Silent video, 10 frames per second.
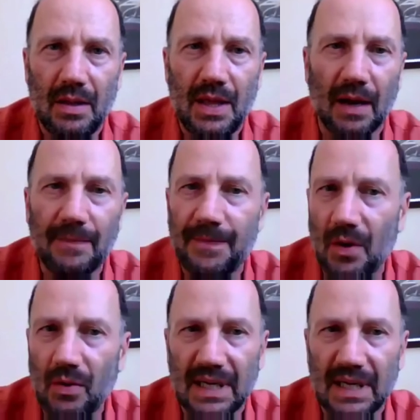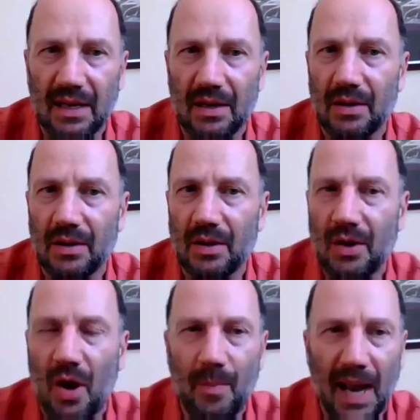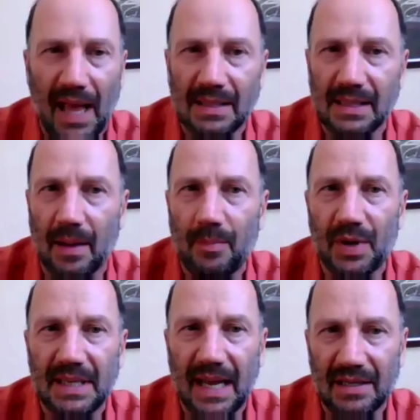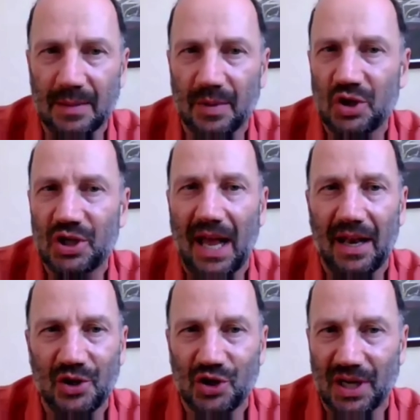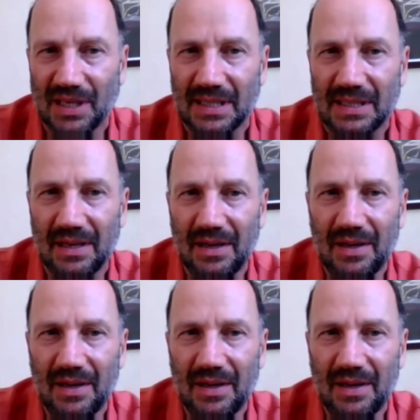the unfolding complex and unpredictable challenges